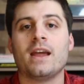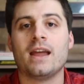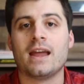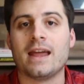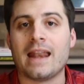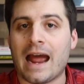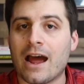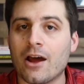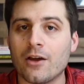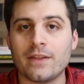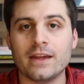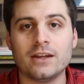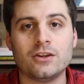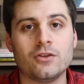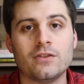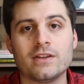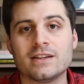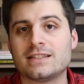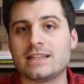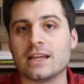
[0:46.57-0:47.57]
And how they
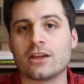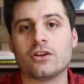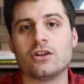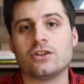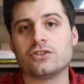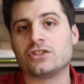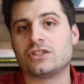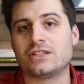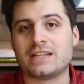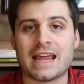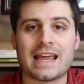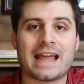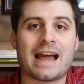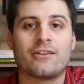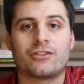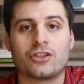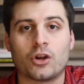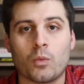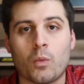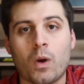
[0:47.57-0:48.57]
do this, they couldn't just take
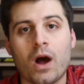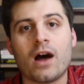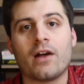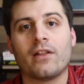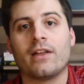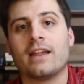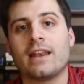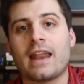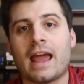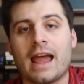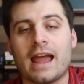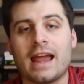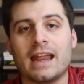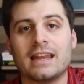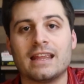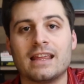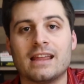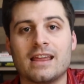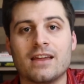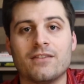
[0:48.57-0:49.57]
out their wallet
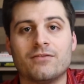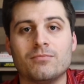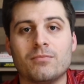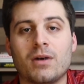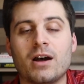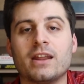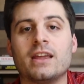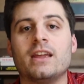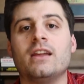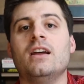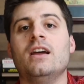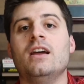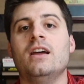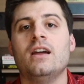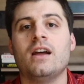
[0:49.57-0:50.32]
and give money.